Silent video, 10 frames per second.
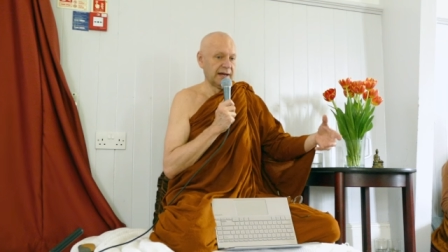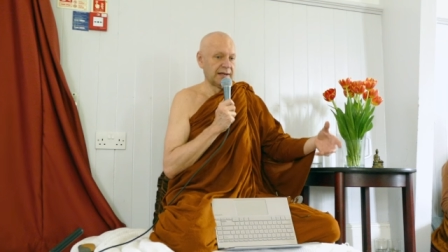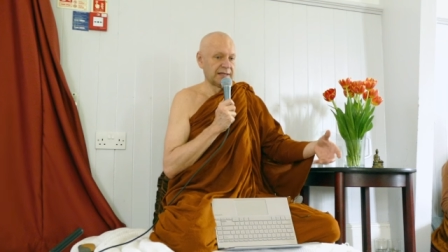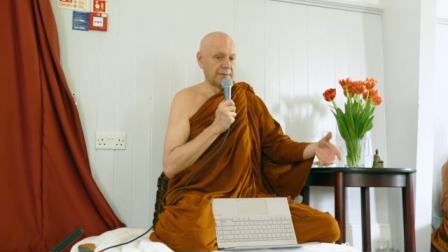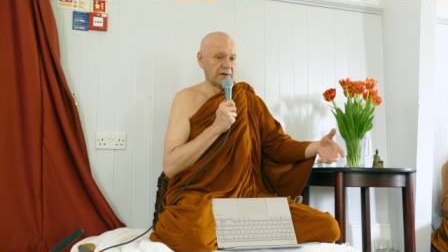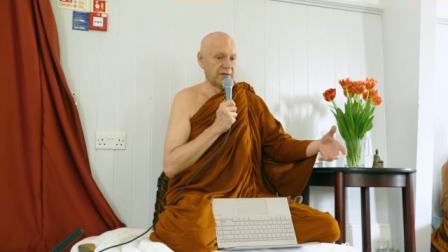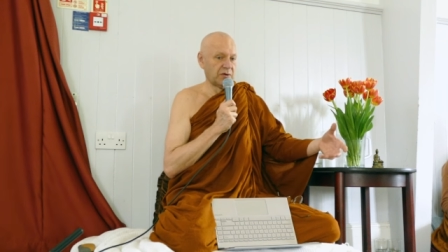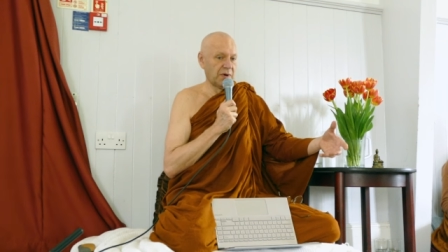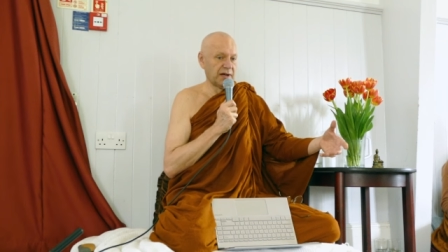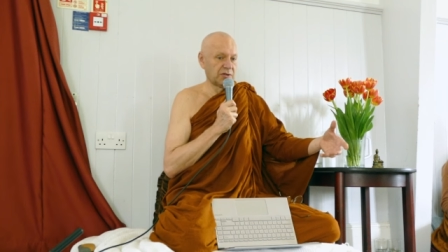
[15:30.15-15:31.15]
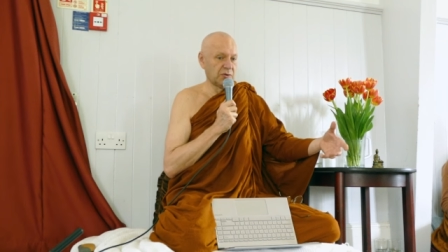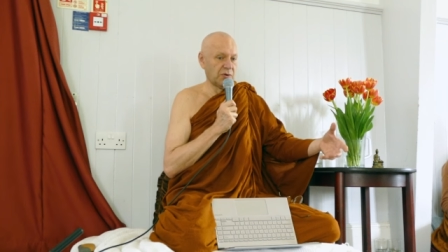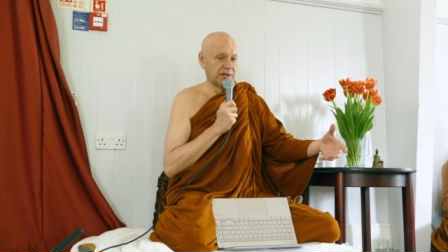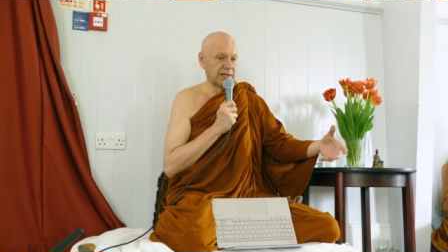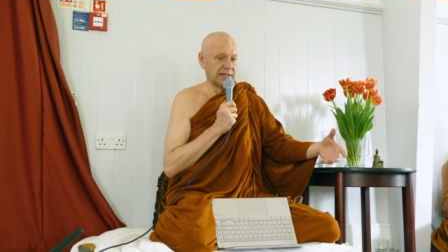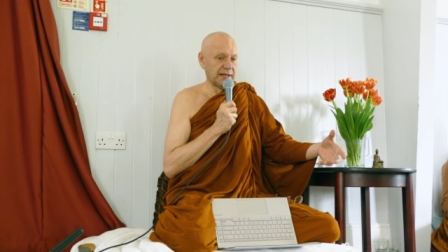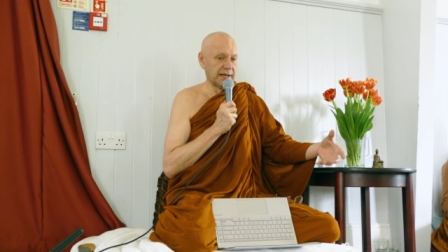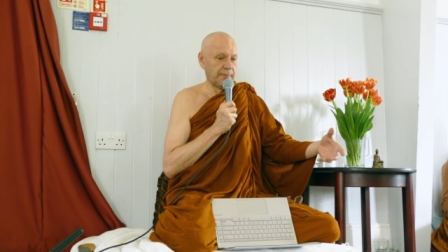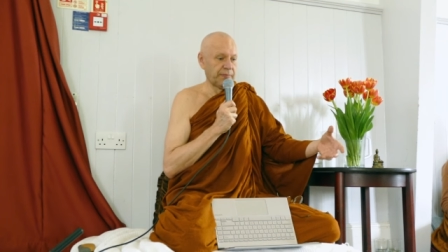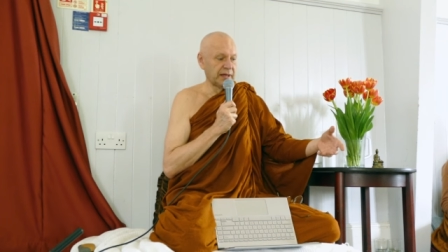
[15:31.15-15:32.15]
The symbol of the grass torch is
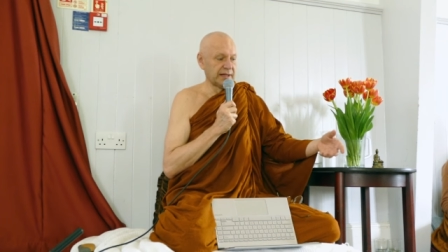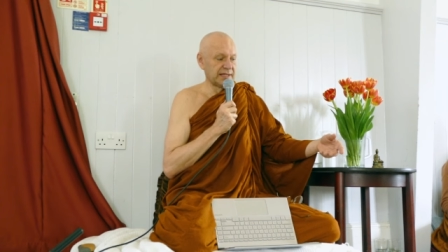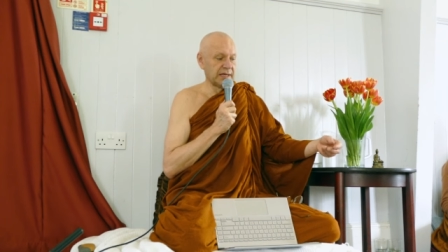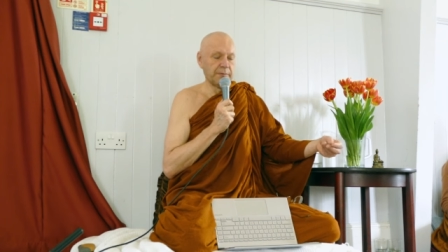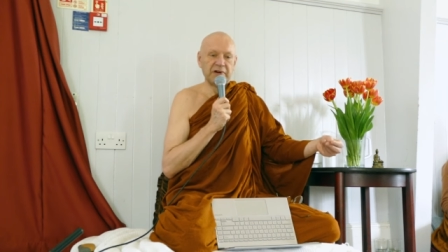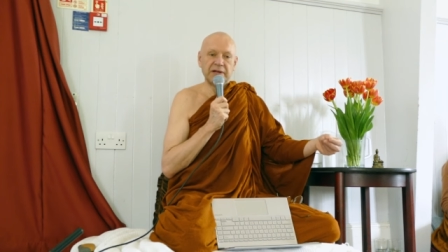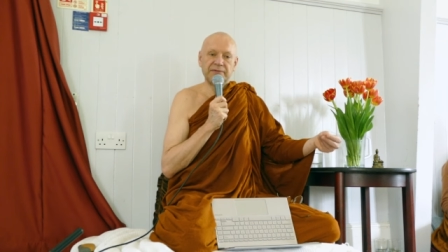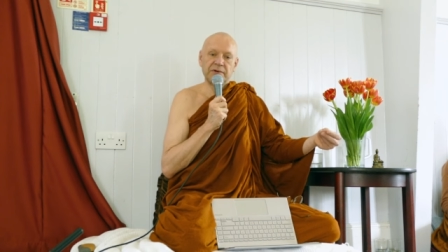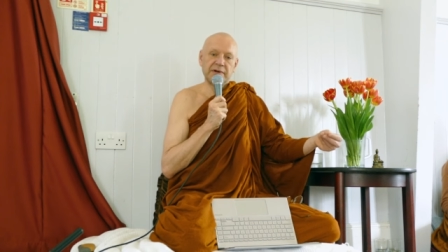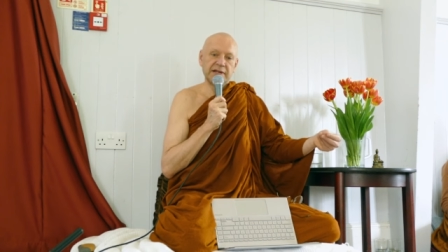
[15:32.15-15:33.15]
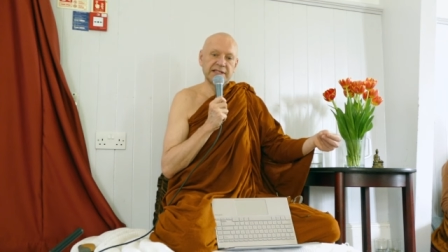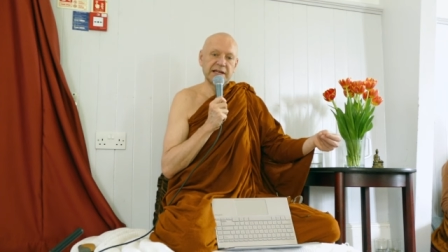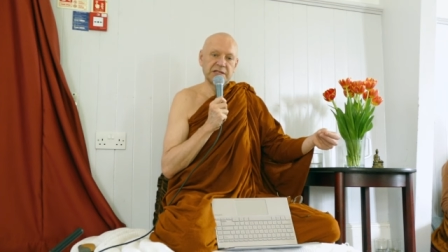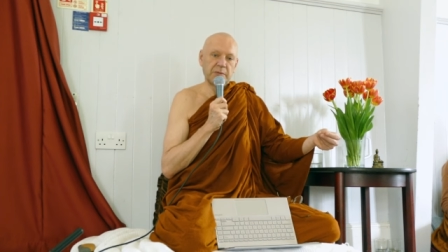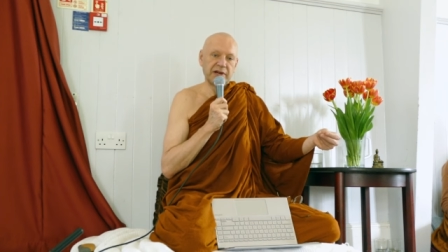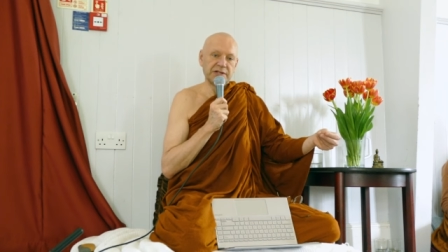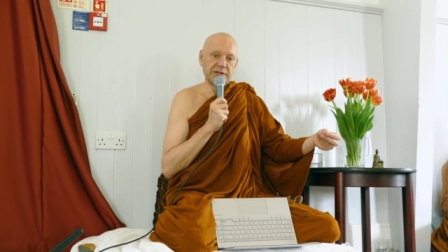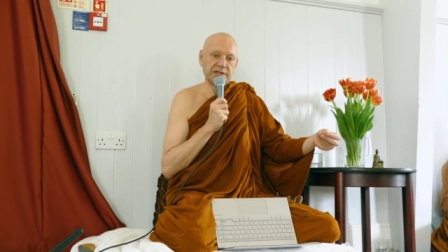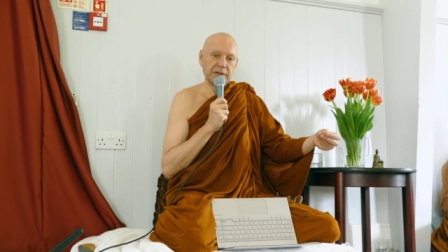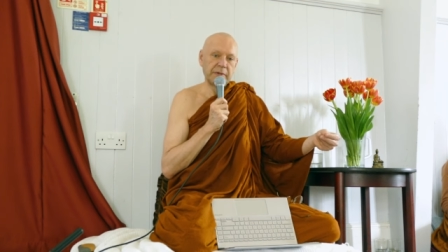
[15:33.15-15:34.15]
the, the simile for sense
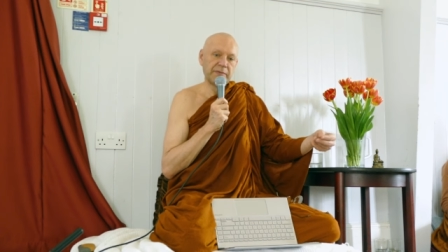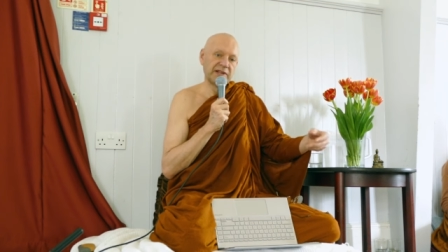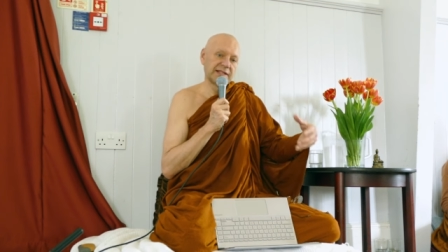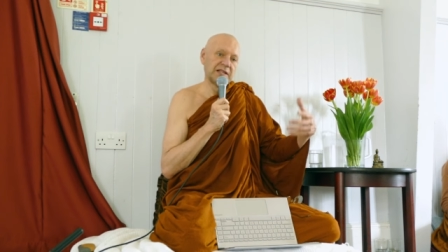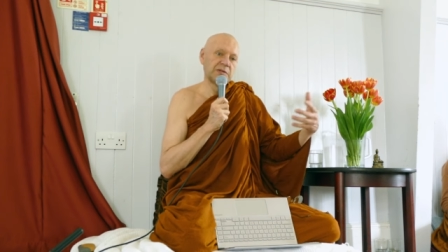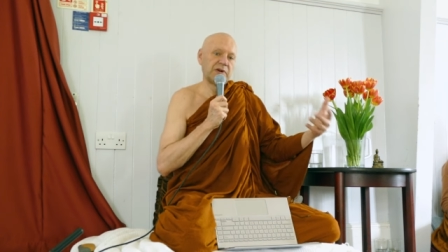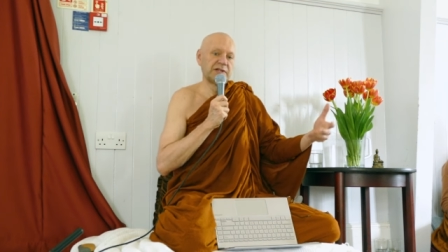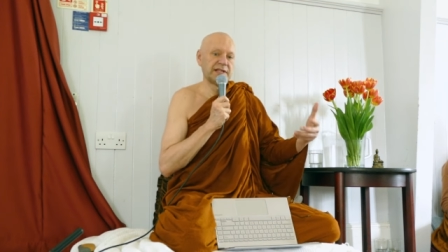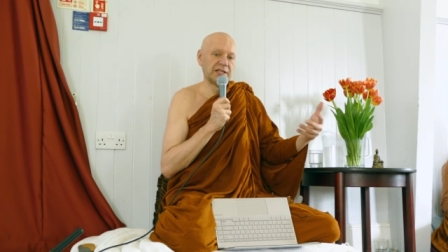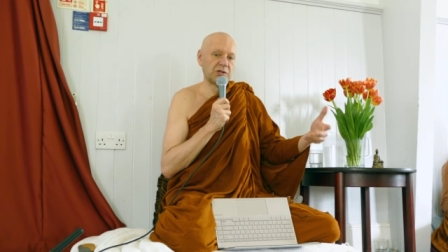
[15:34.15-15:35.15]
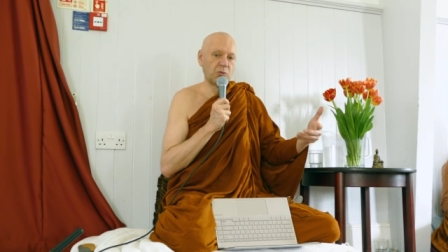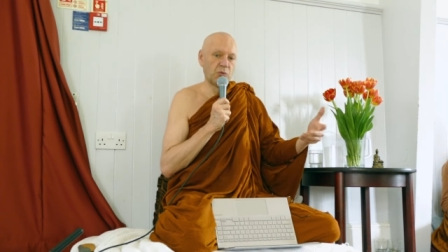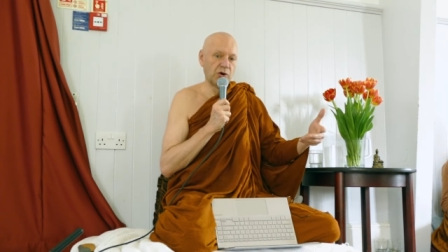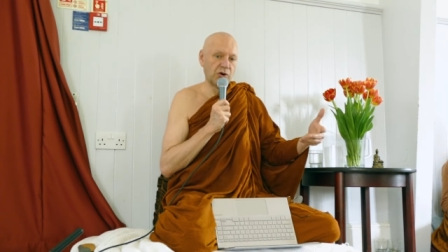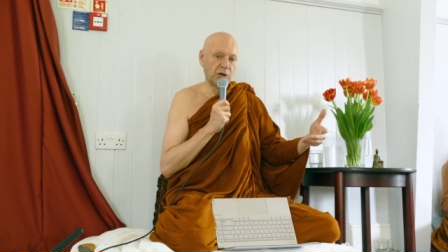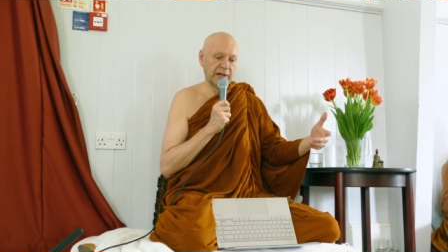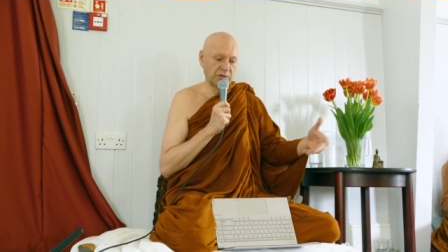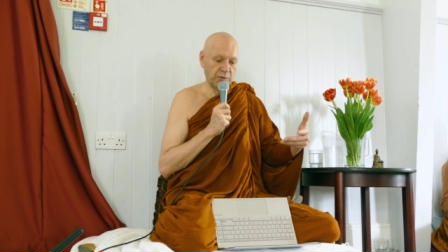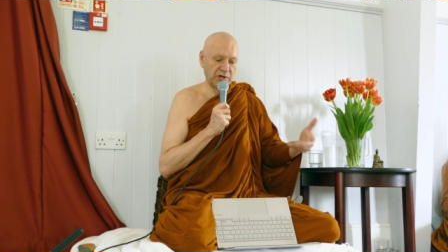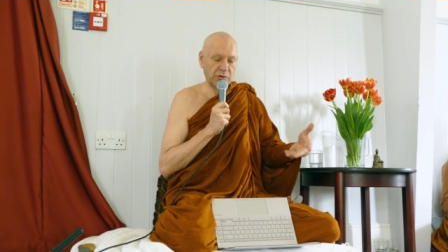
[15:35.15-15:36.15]
pleasures. Remember, the sense pleasures is the world. That's
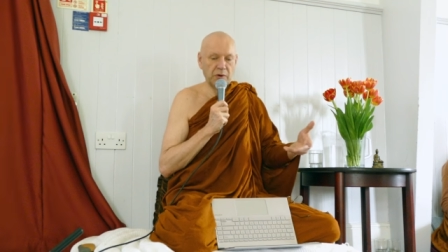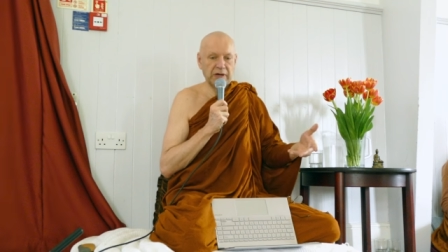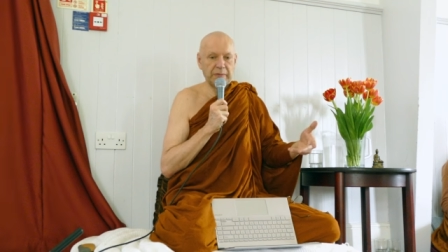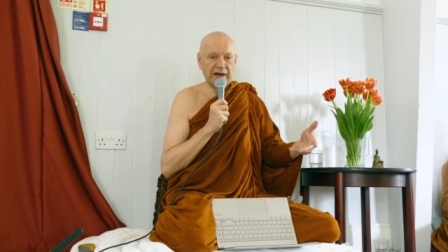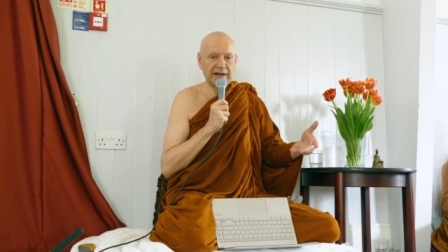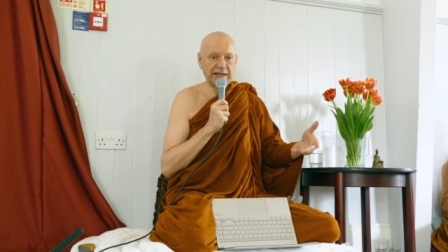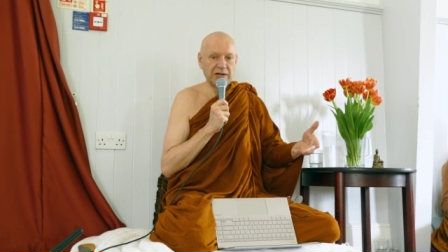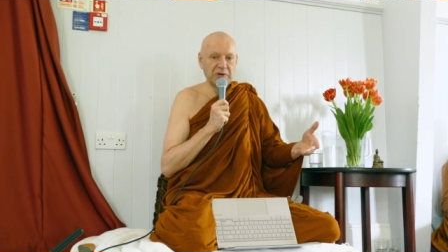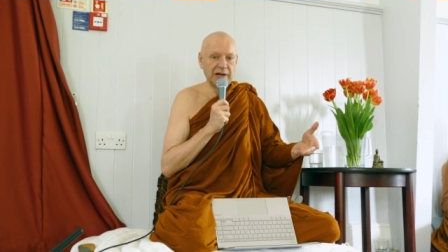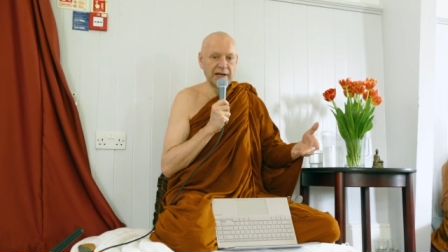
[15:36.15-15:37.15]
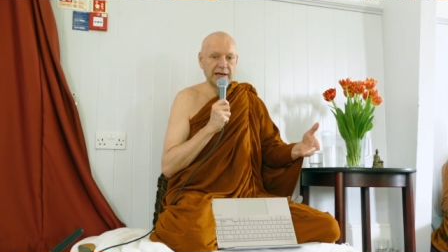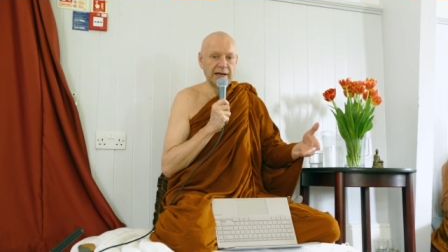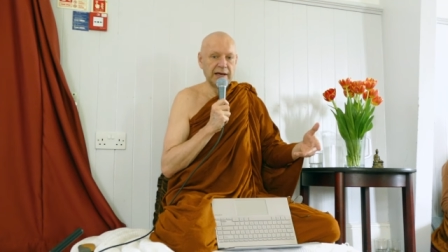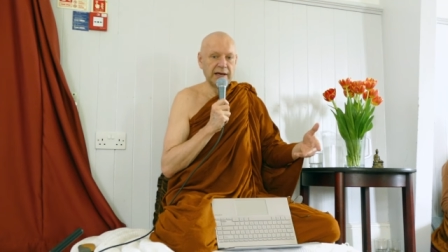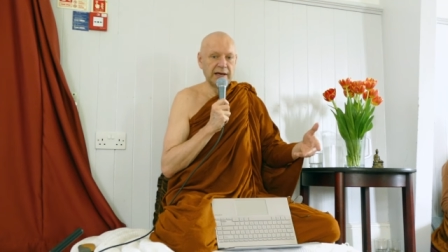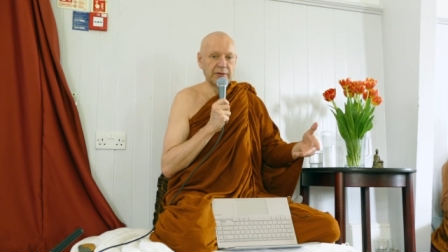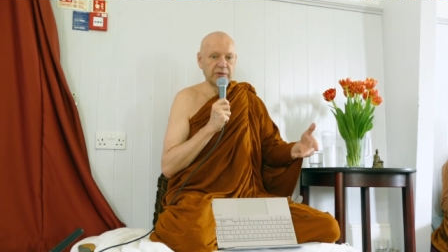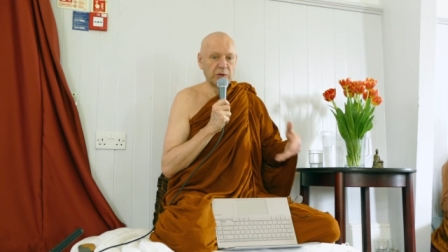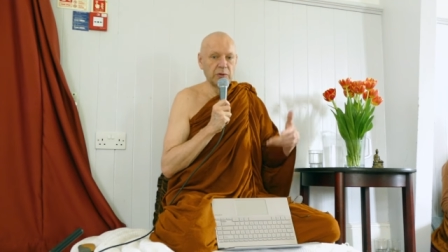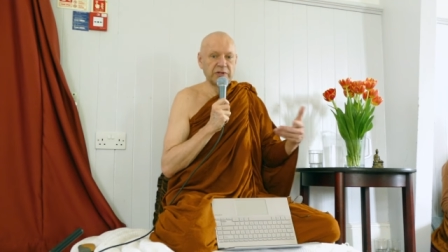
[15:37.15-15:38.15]
what we're talking about here, really. It
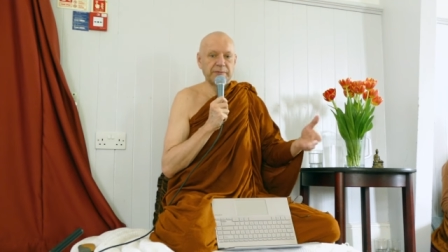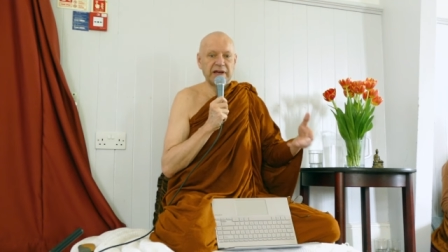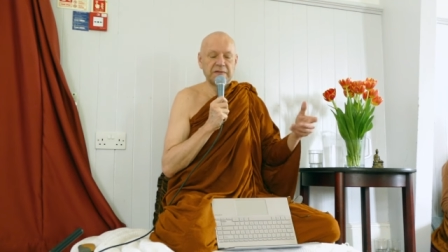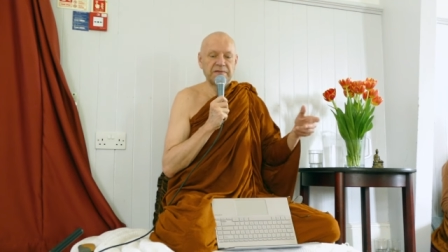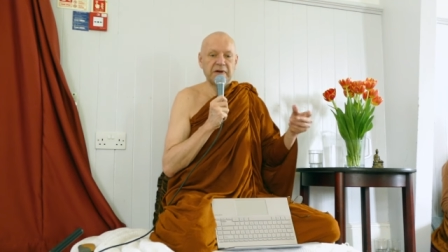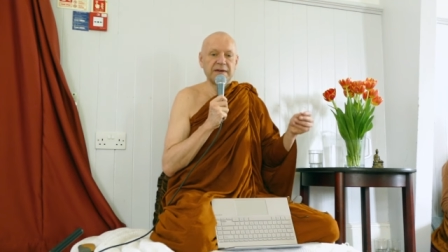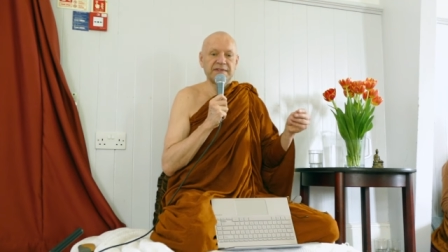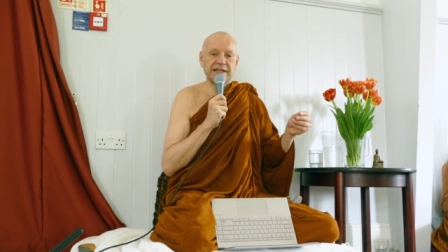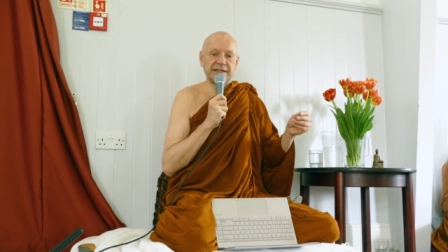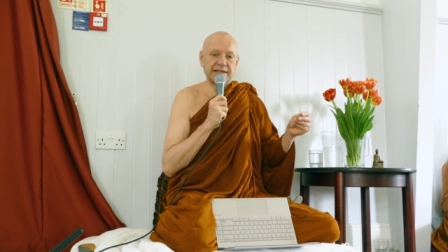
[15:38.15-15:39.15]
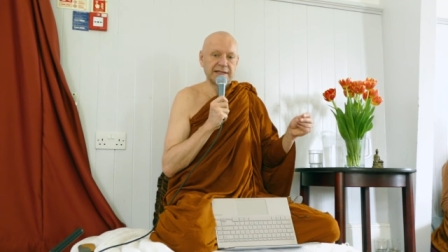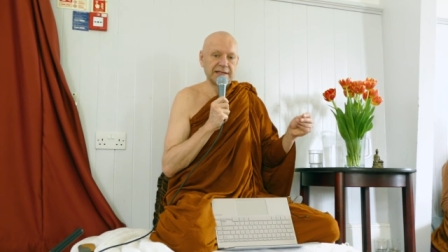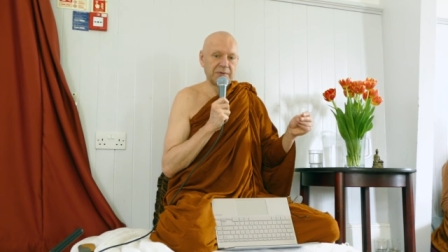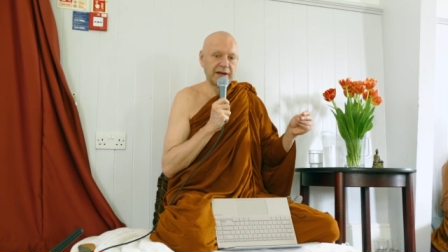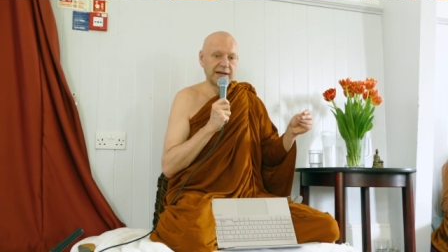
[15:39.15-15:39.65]
was always about the five senses, right?